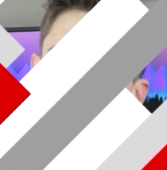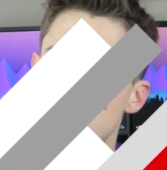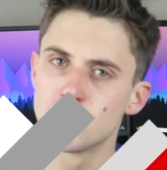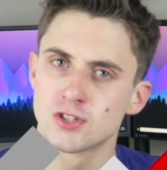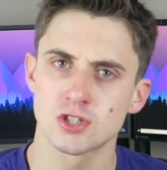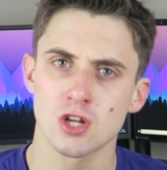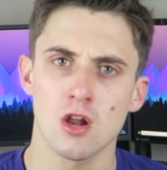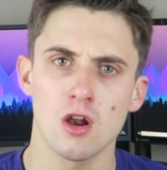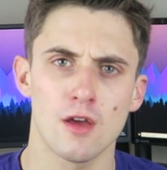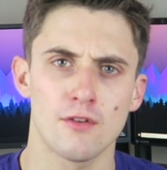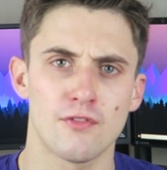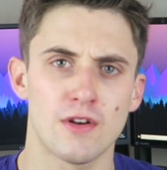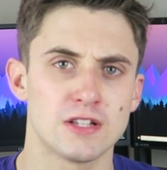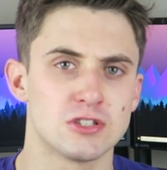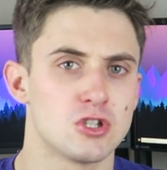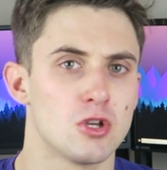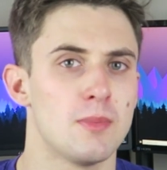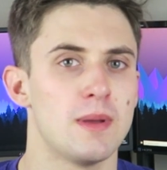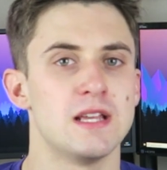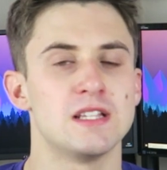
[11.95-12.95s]
The Starlight
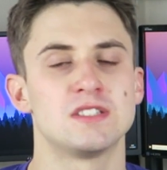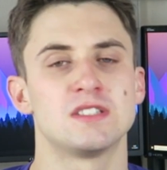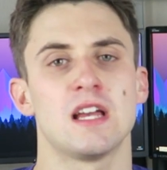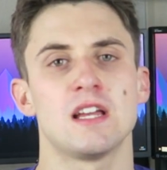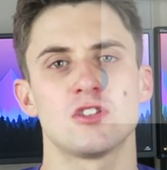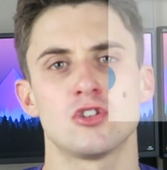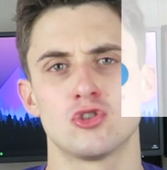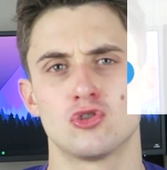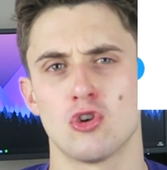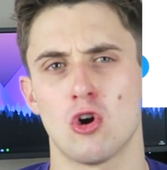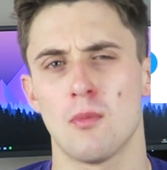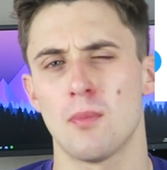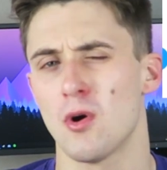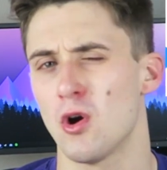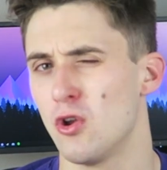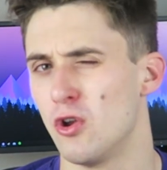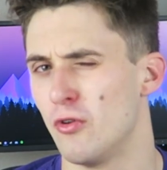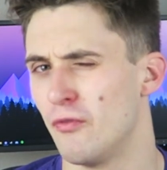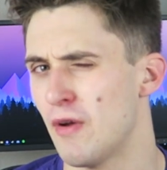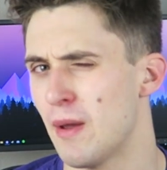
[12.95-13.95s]
Phantom is set to drop
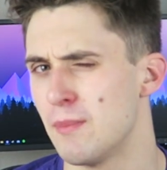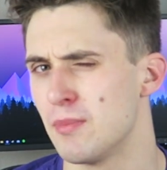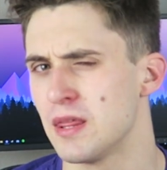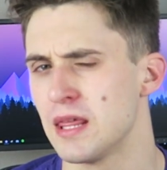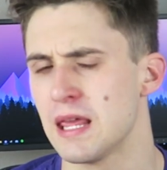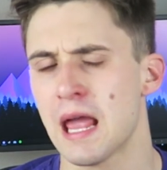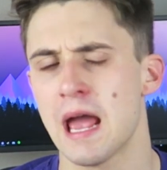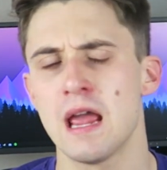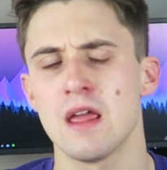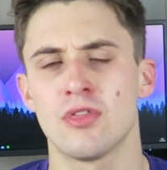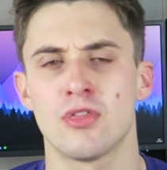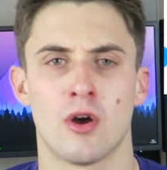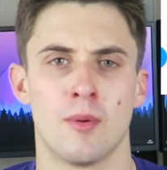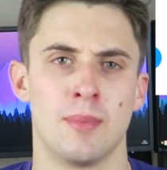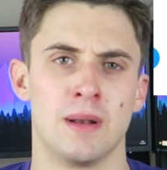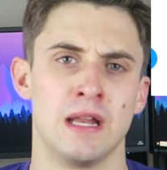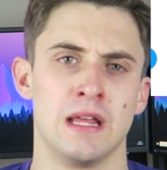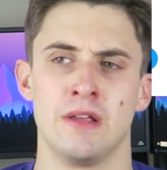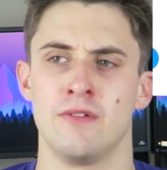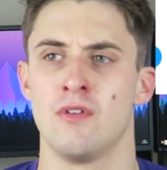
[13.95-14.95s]
on November the 8th I
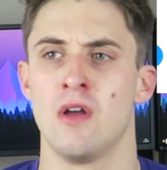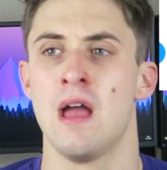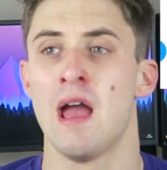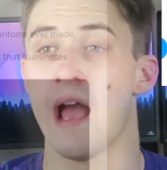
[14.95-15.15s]
believe,